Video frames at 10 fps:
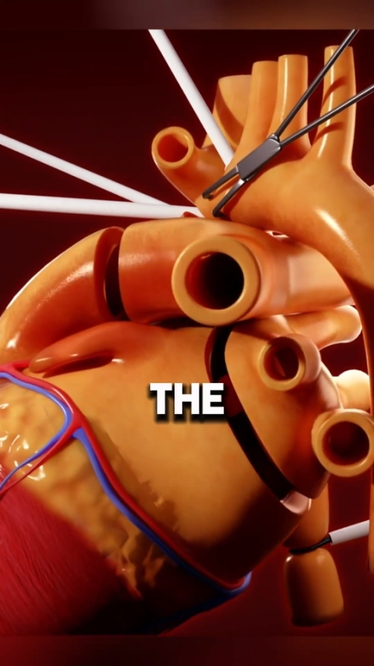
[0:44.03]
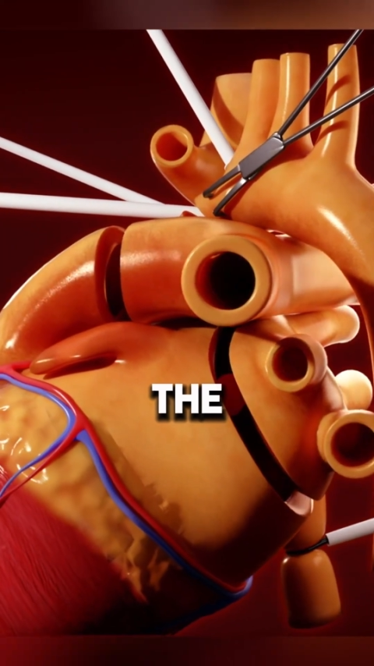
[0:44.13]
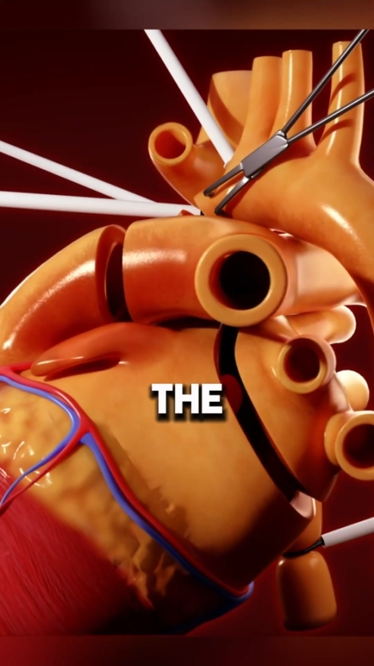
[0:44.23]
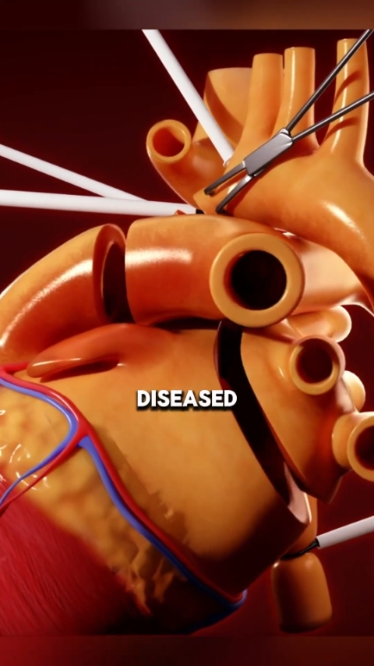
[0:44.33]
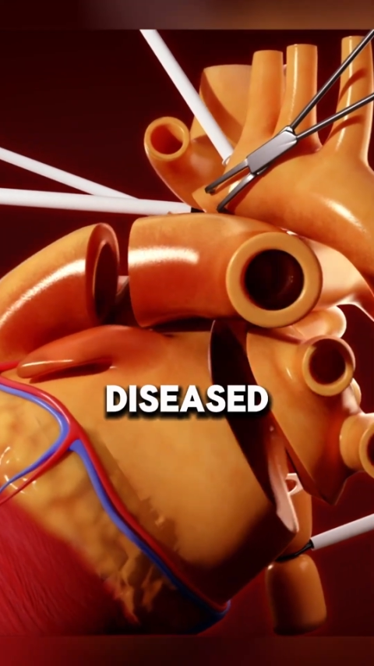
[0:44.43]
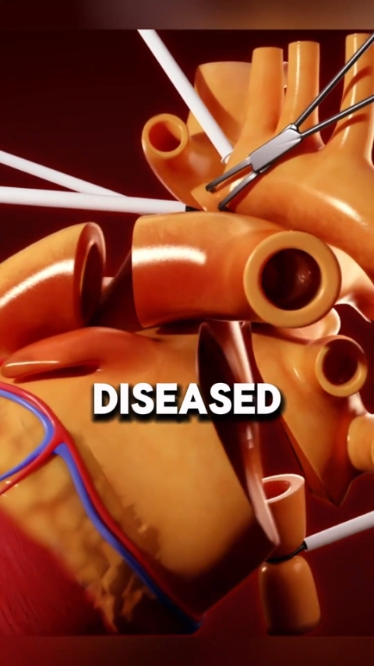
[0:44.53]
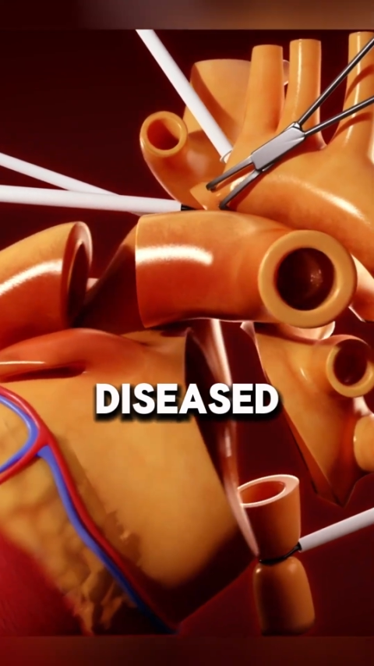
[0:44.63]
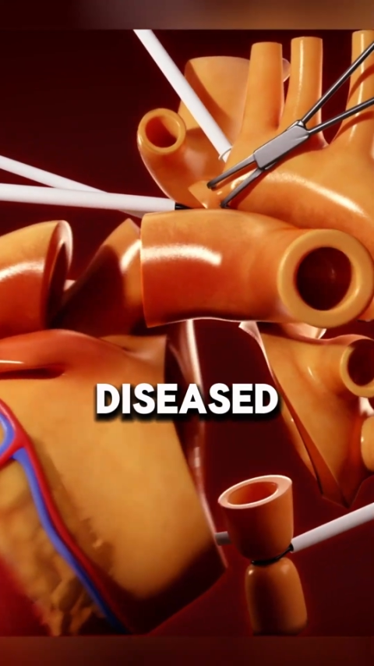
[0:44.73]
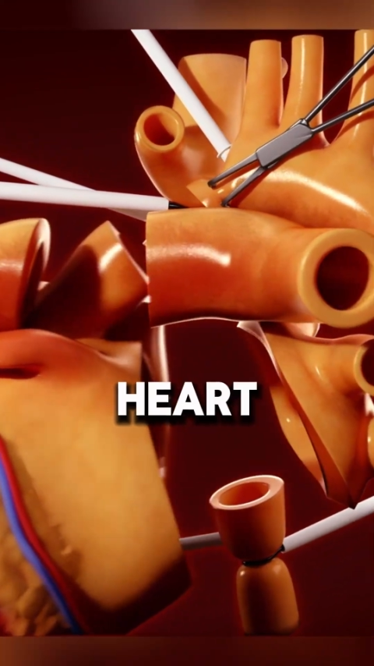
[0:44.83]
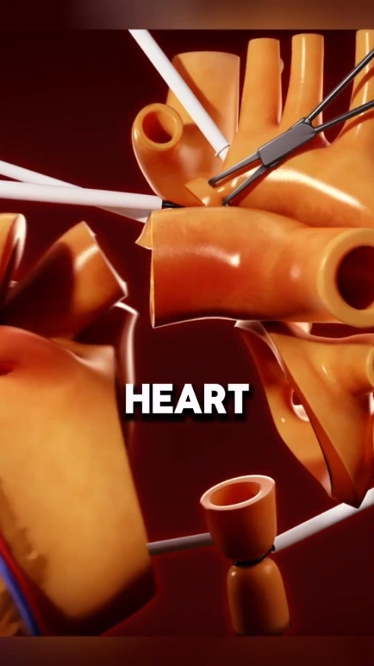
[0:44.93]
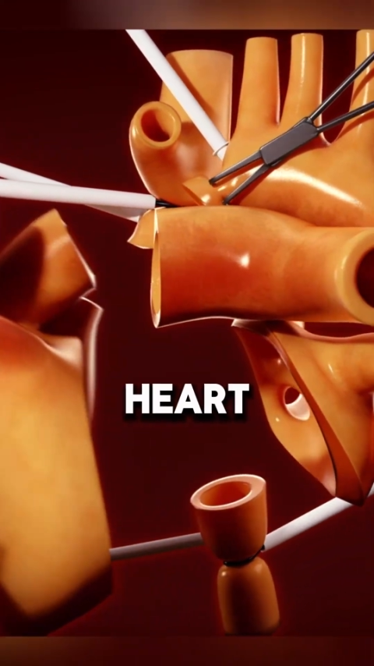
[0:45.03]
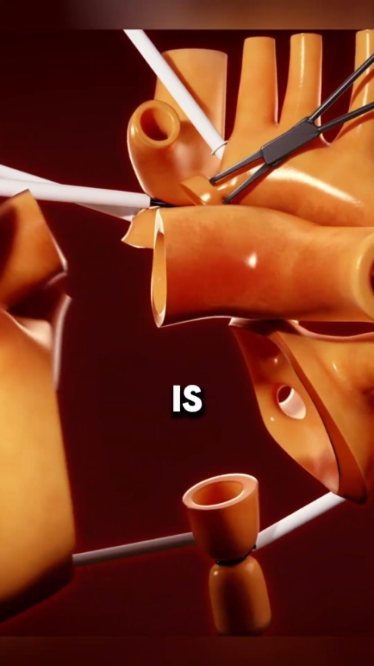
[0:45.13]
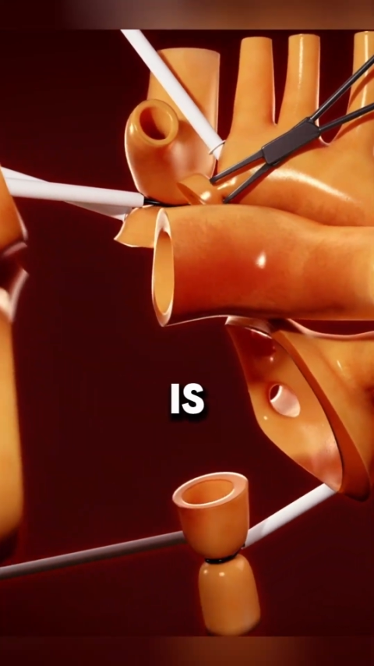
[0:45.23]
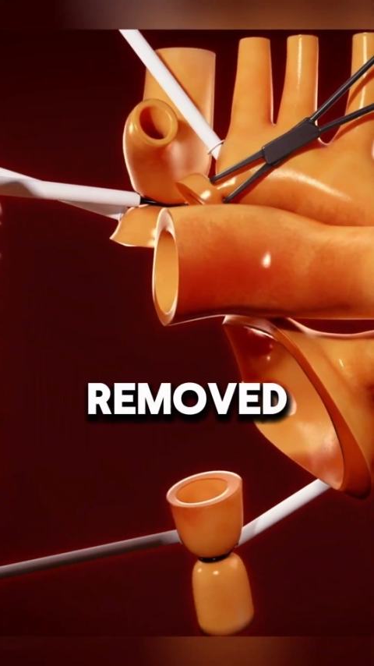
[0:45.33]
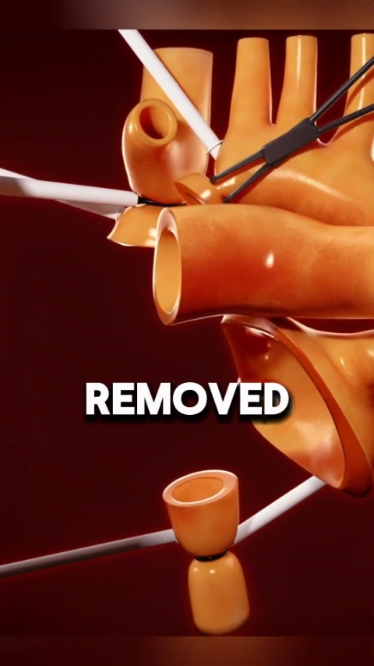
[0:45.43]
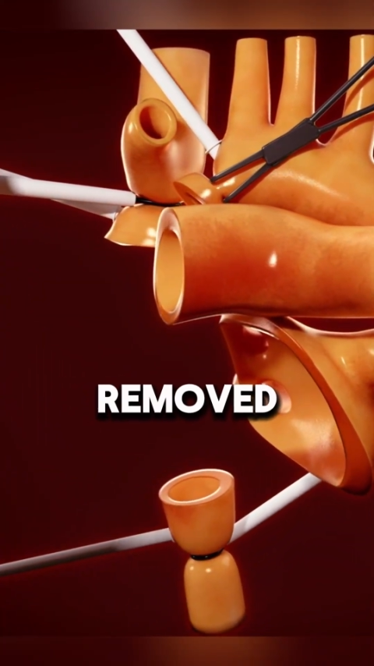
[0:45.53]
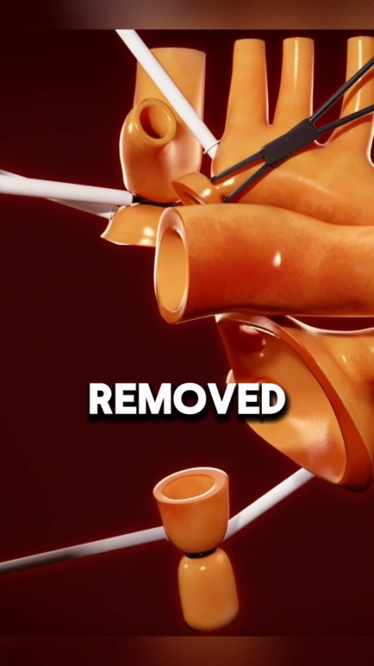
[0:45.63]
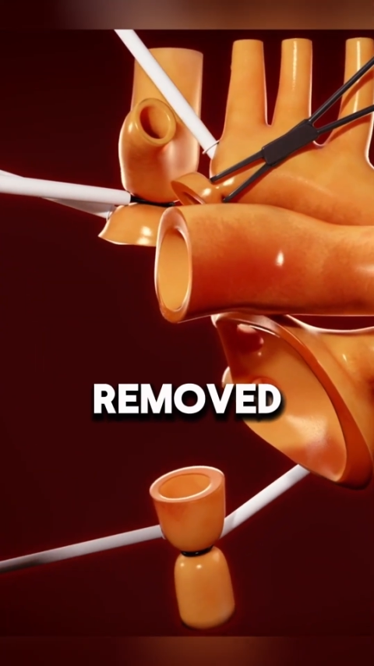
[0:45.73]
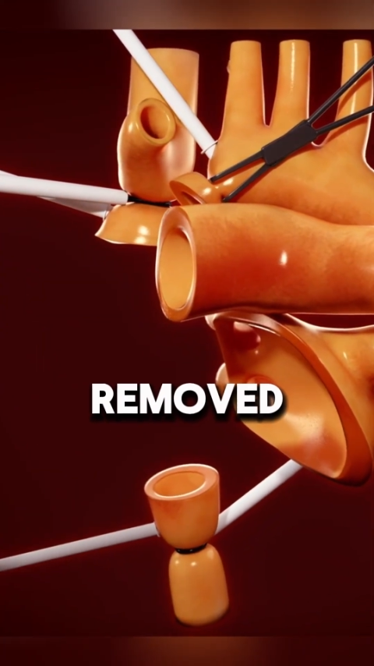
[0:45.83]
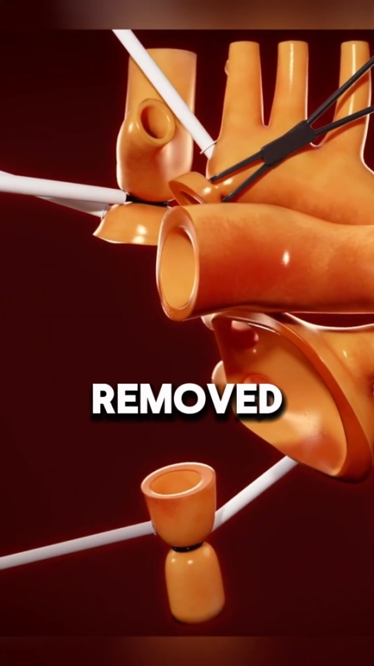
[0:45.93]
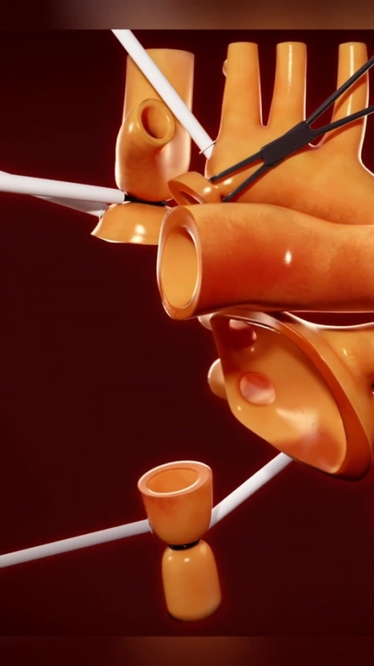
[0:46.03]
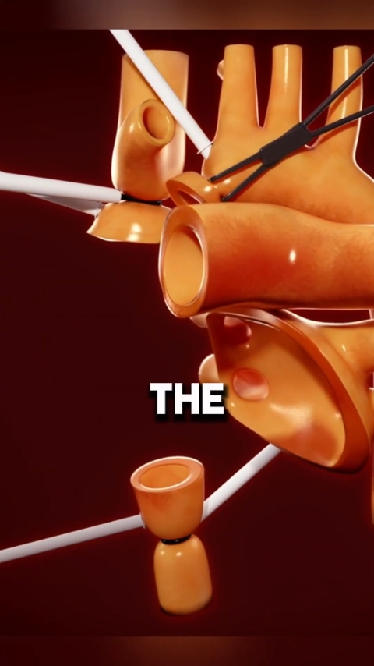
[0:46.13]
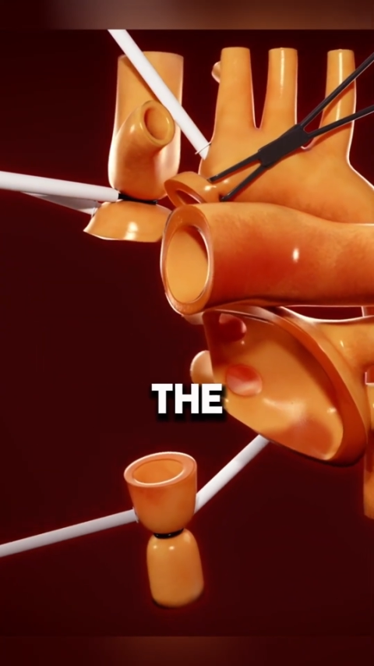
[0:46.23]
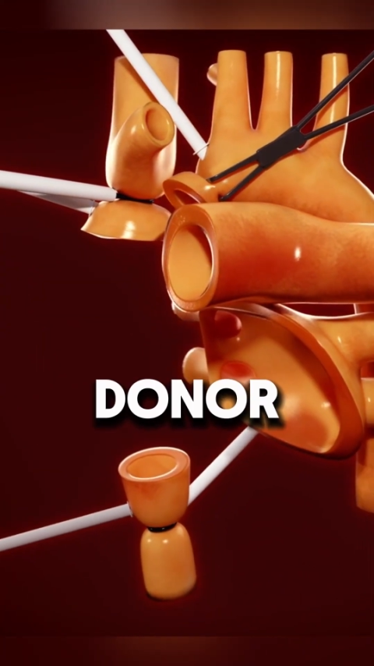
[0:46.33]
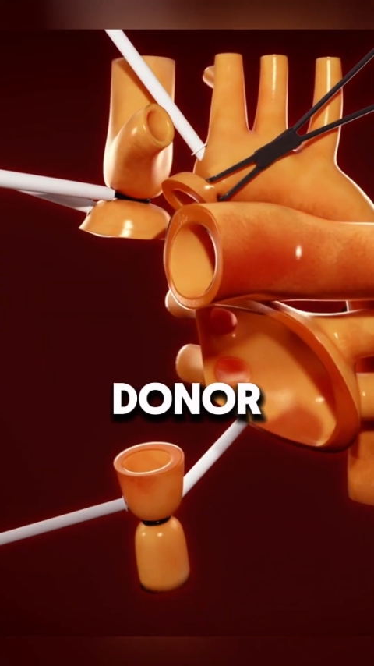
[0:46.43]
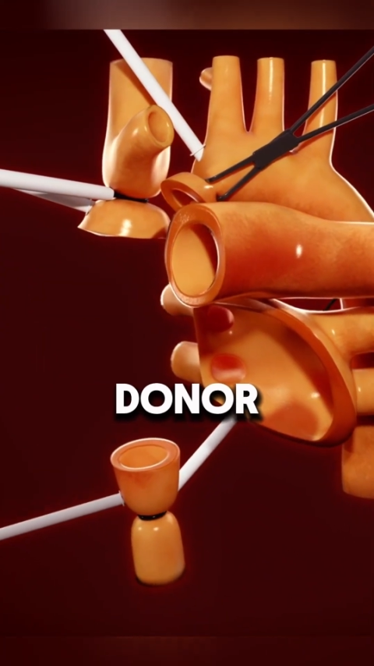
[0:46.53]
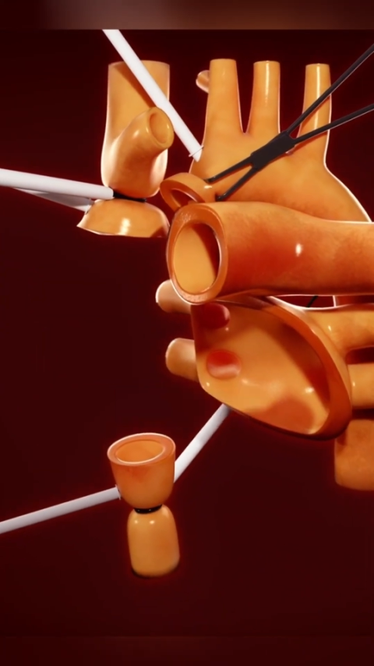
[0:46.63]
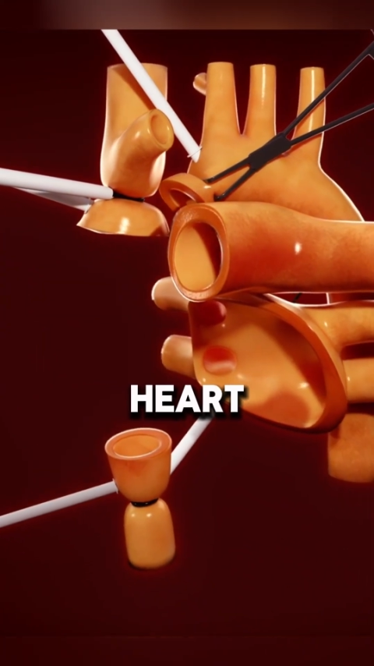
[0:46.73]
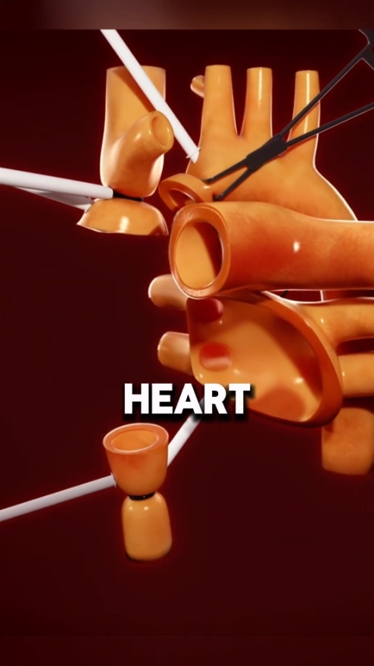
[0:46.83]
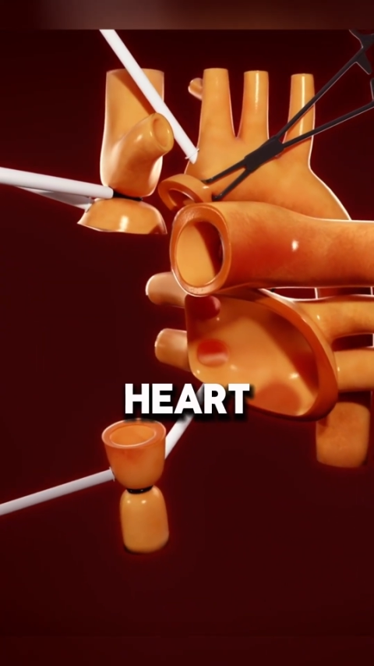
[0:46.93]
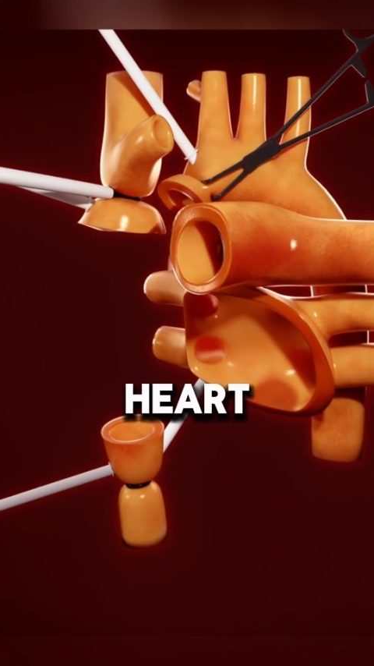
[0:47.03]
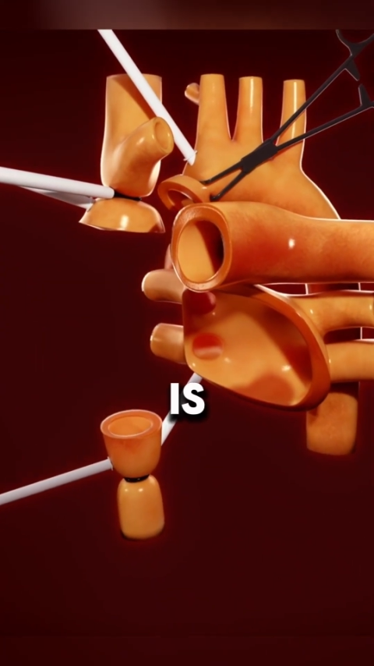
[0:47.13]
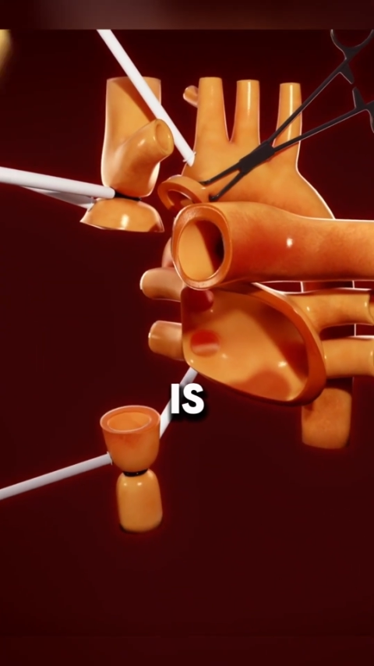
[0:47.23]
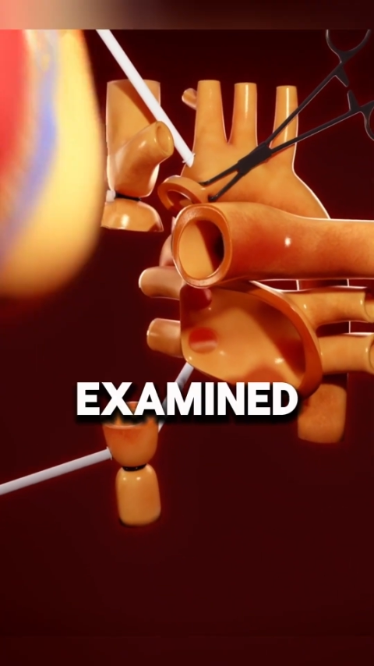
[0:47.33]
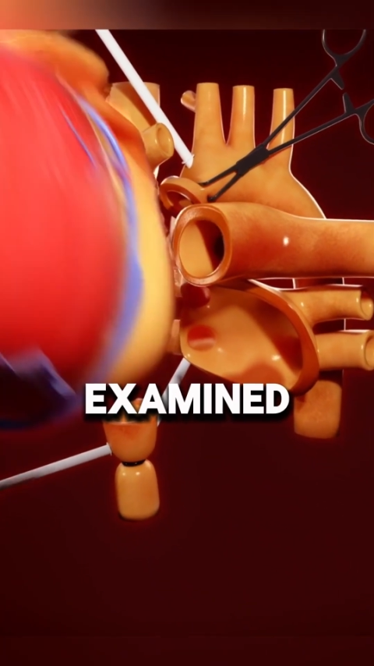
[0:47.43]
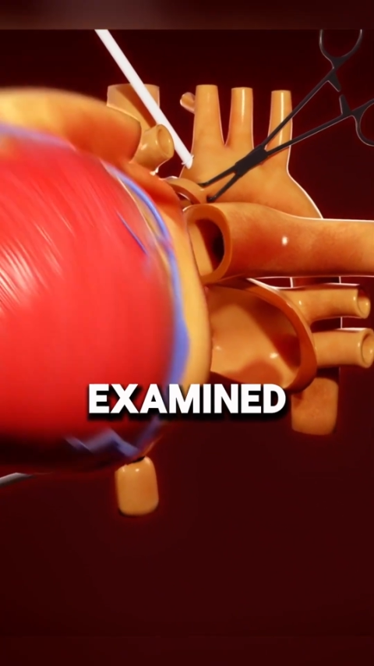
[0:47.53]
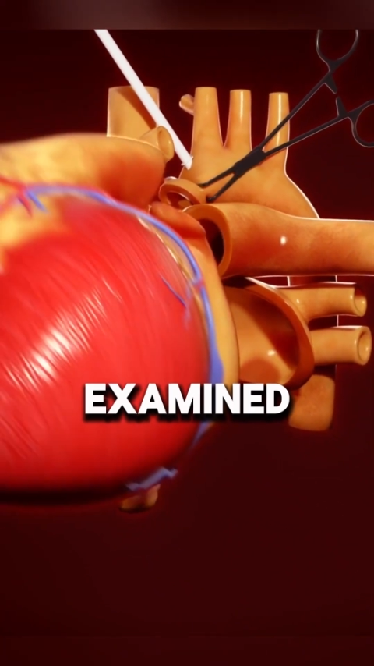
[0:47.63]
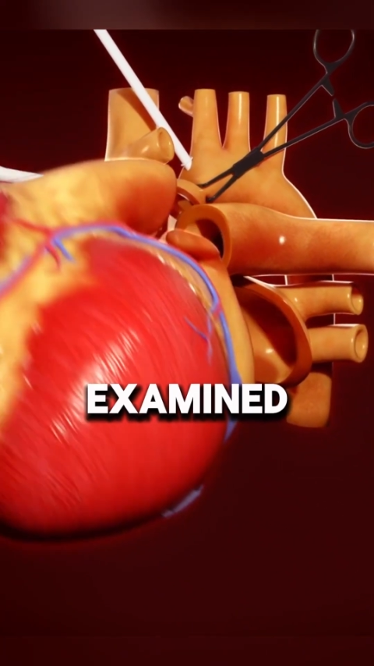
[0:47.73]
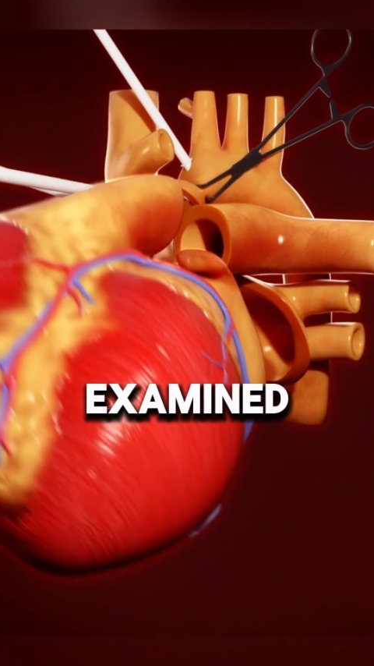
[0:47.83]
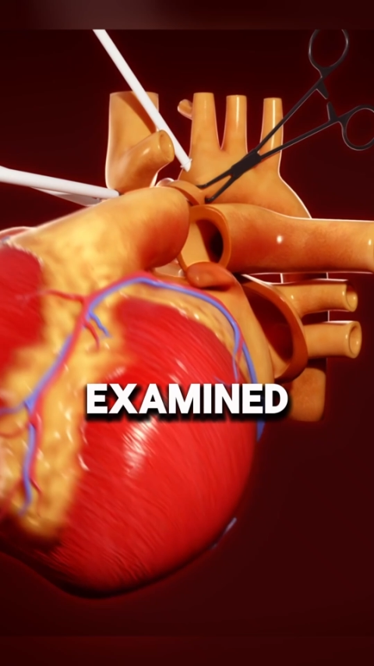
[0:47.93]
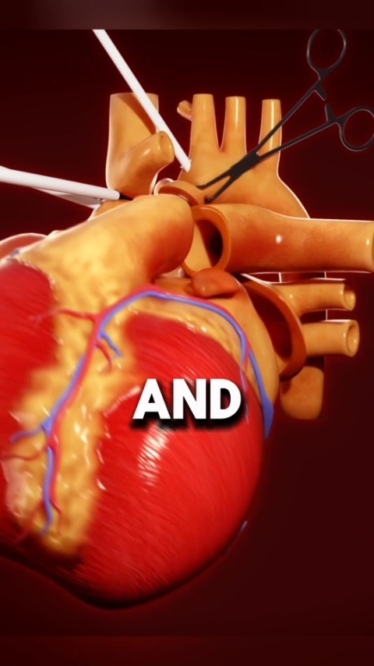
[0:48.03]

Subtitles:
No face is visible, so there are no lips to read.